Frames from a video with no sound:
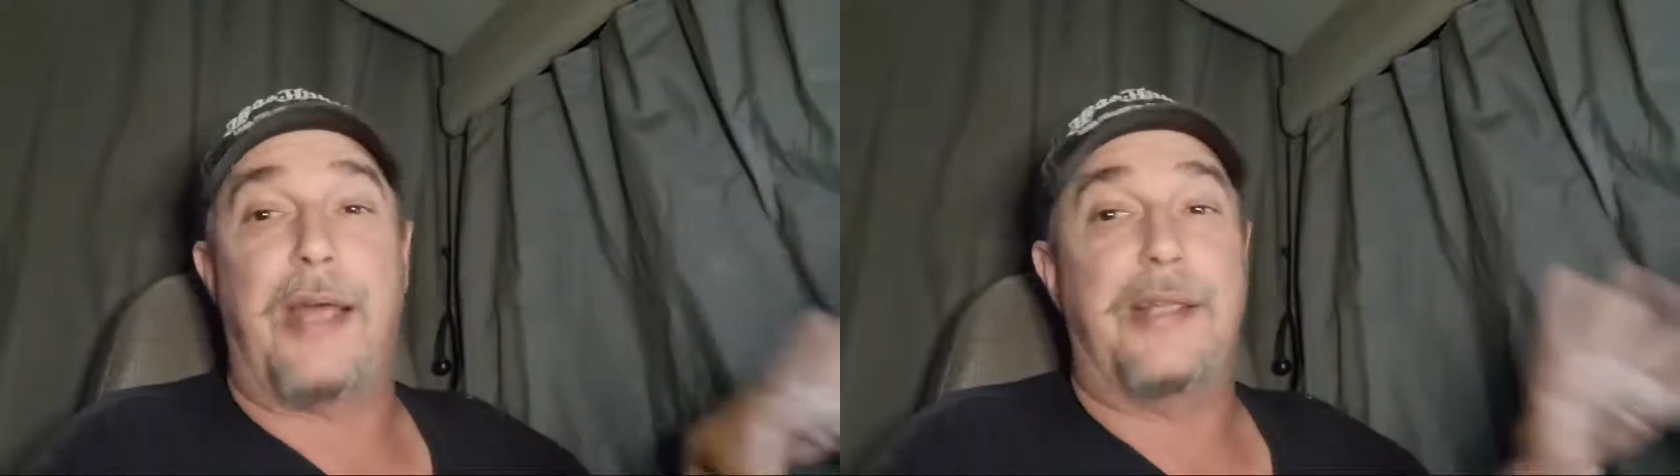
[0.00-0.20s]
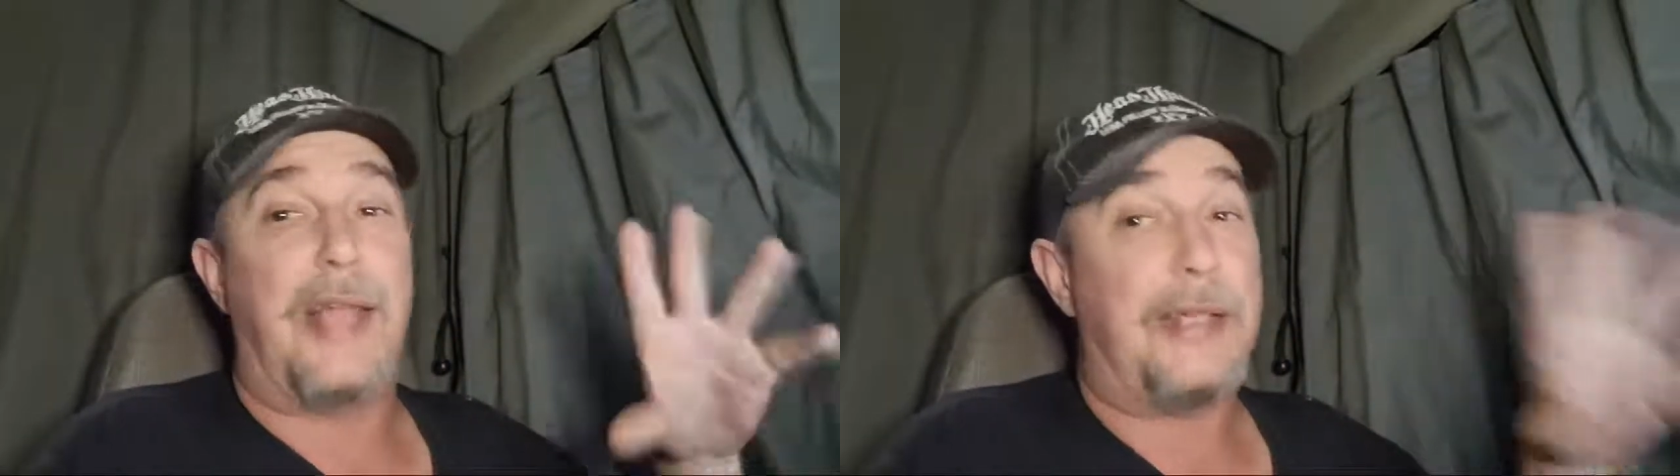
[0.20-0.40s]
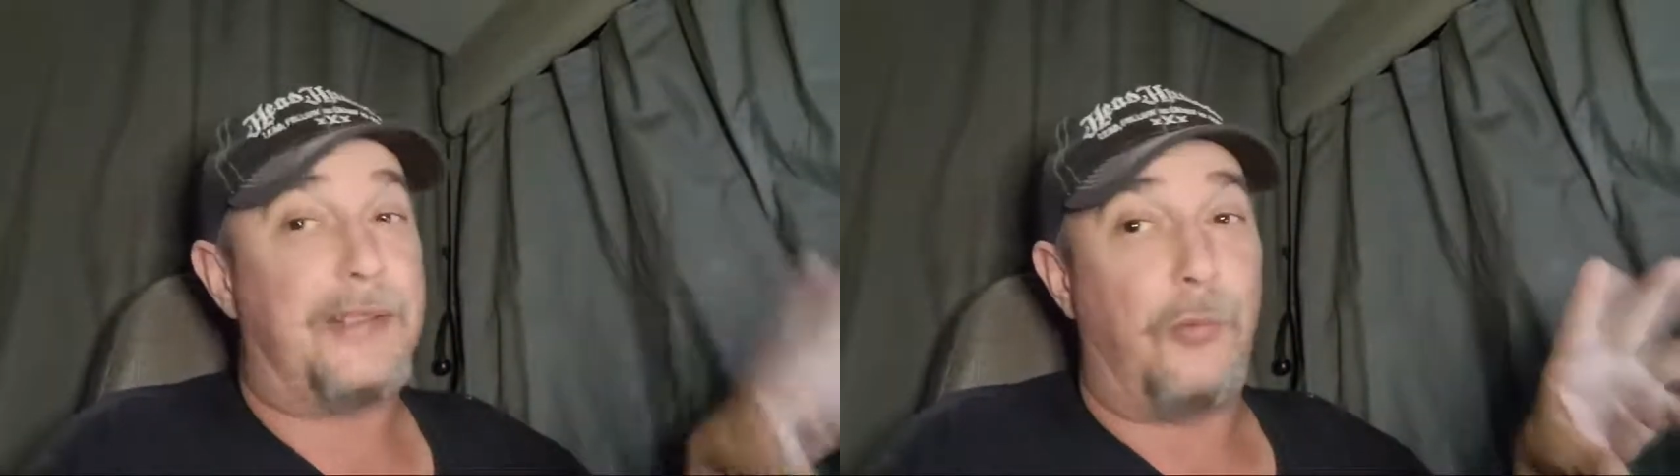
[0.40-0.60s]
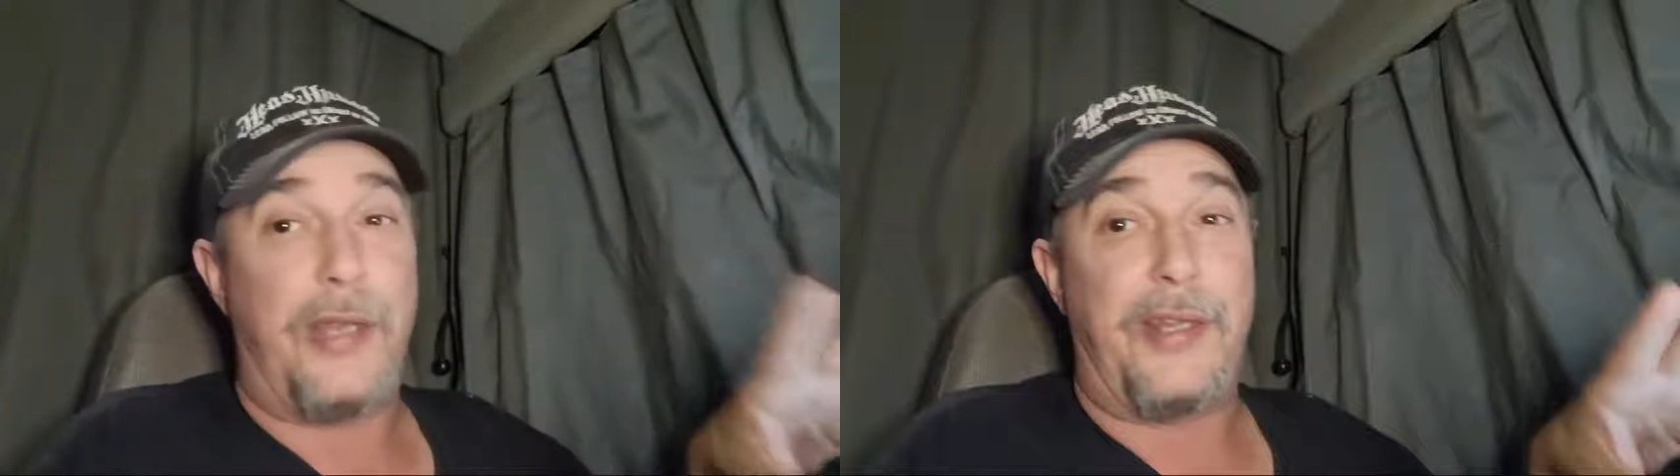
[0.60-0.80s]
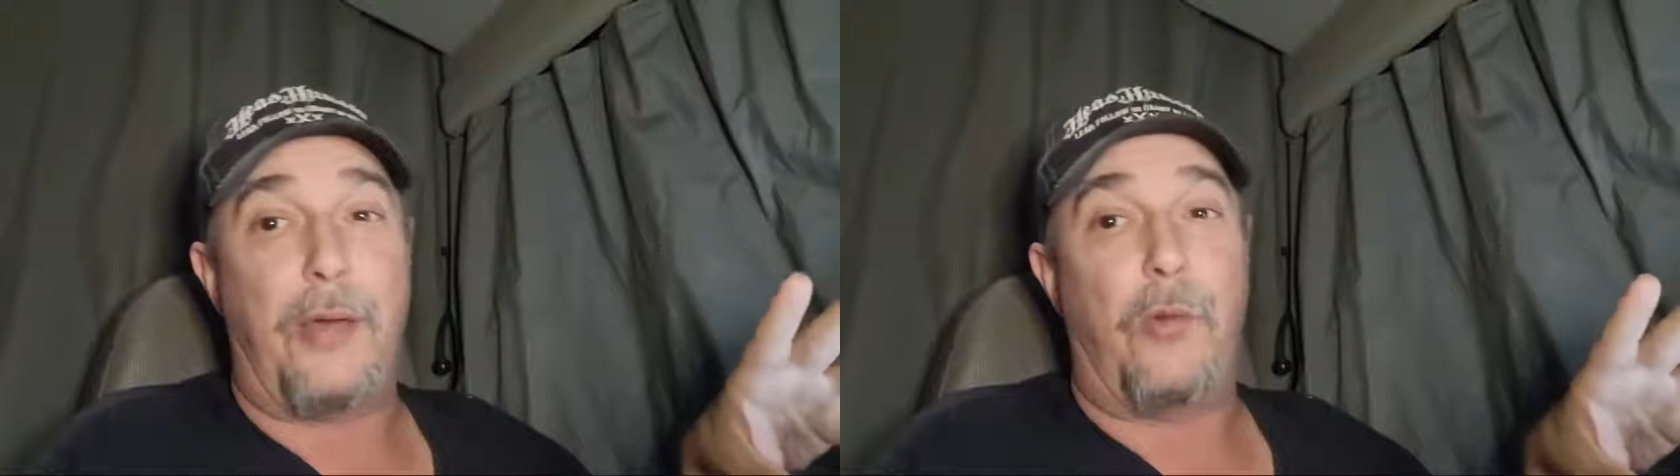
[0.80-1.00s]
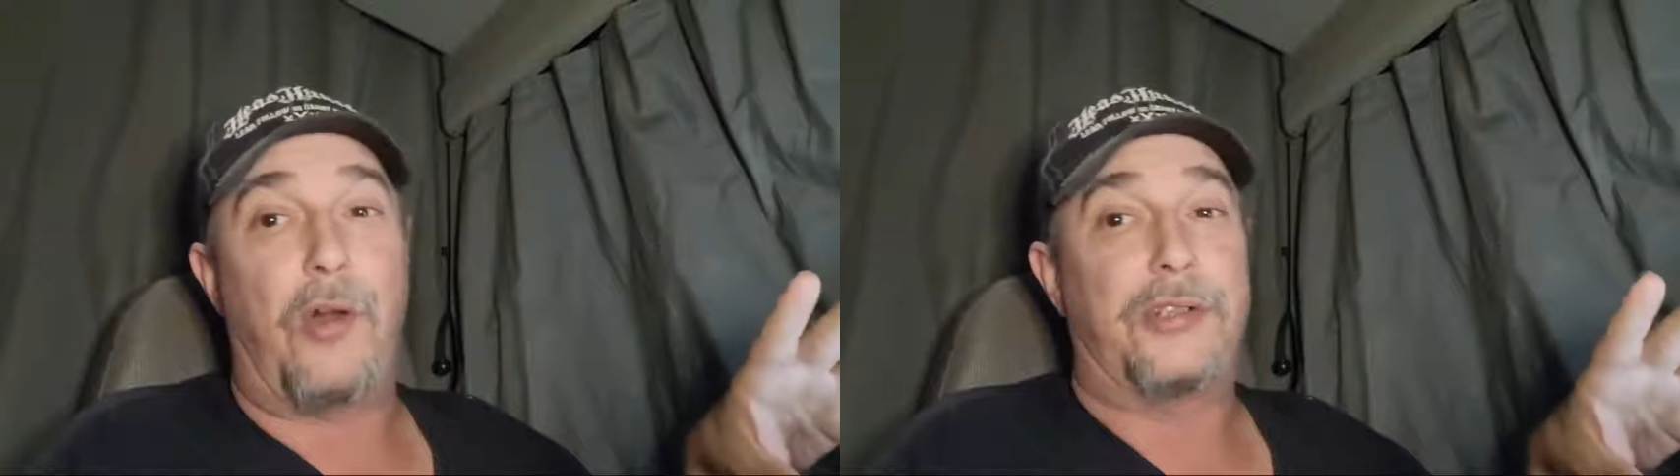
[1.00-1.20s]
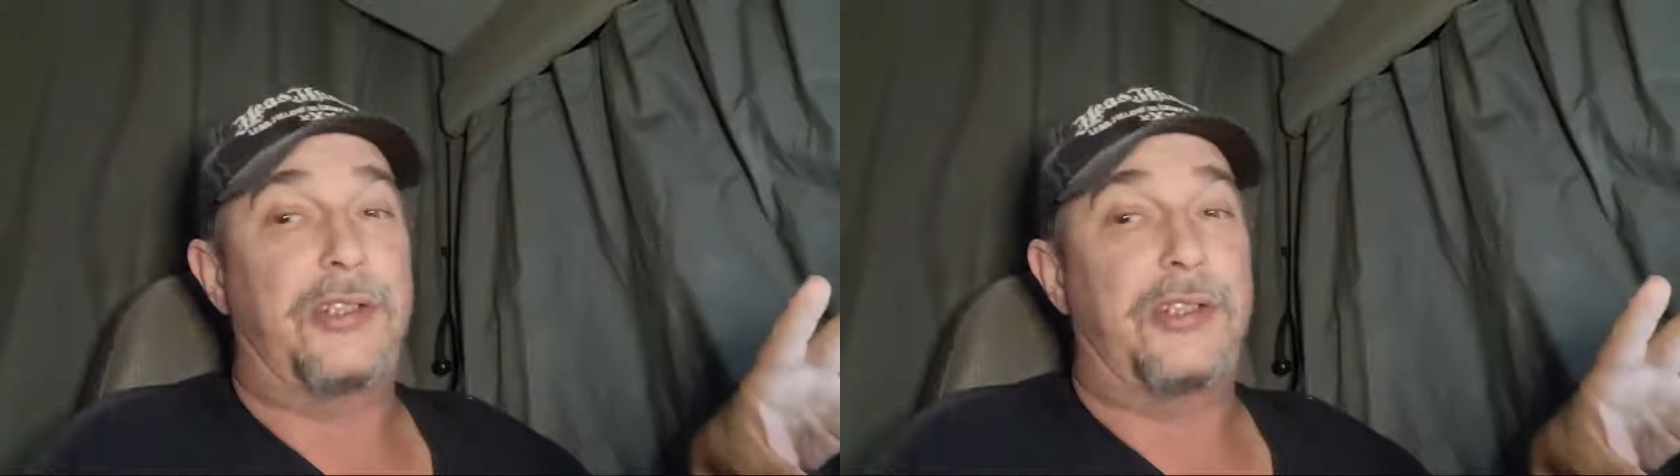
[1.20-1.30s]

I like the way that works.